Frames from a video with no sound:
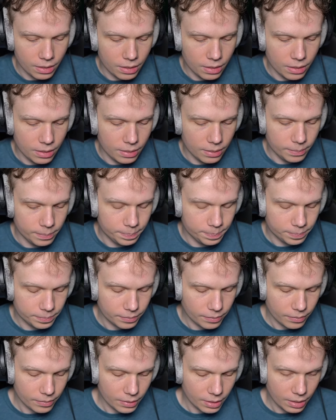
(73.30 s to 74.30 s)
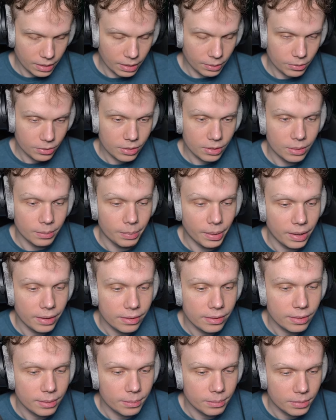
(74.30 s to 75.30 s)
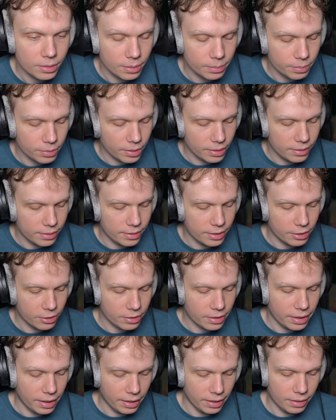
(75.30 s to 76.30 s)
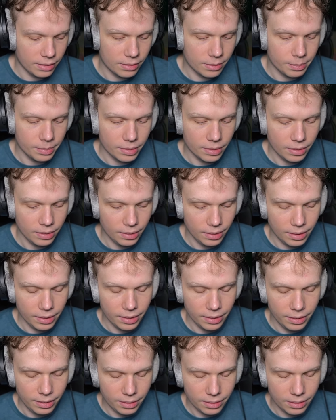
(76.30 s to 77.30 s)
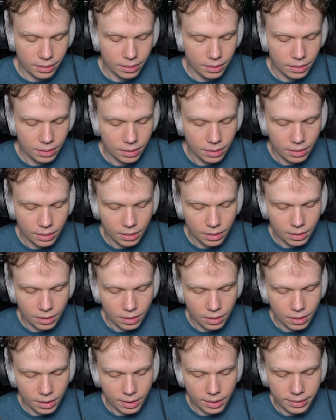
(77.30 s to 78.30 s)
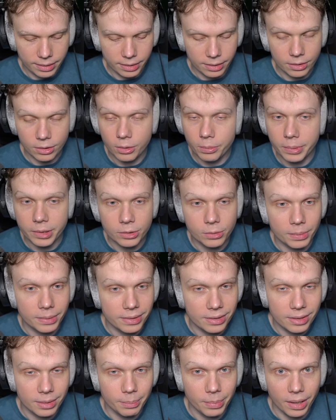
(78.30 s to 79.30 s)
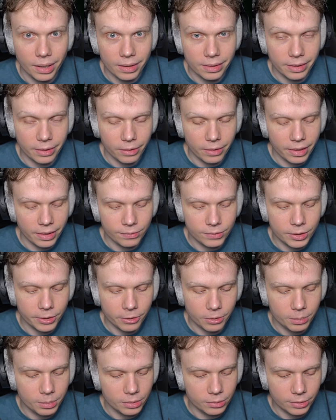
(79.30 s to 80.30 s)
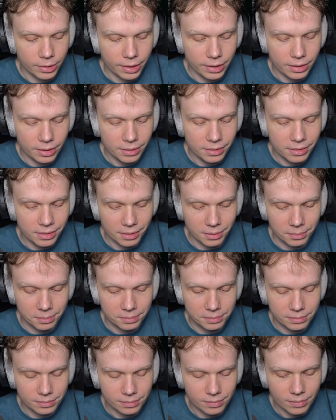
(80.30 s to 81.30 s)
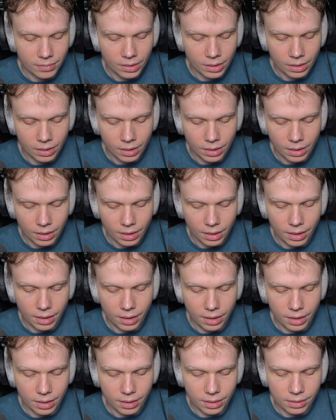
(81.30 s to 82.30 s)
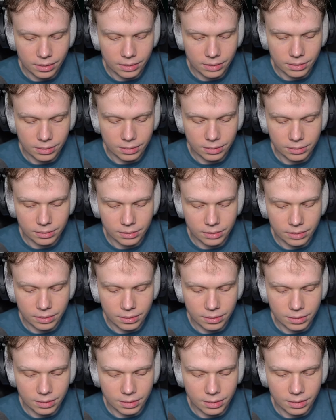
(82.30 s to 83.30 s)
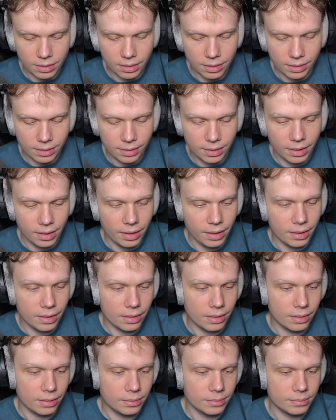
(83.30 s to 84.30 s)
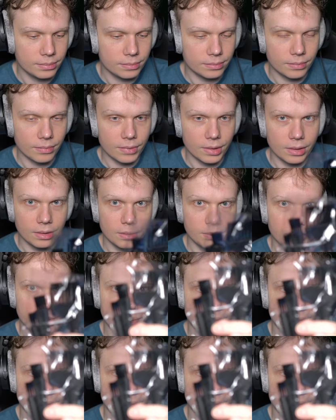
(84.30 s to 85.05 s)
um, and I was gonna buy some compressed air cans, but like I didn't know which ones to buy. They all have terrible ratings. And this thing, you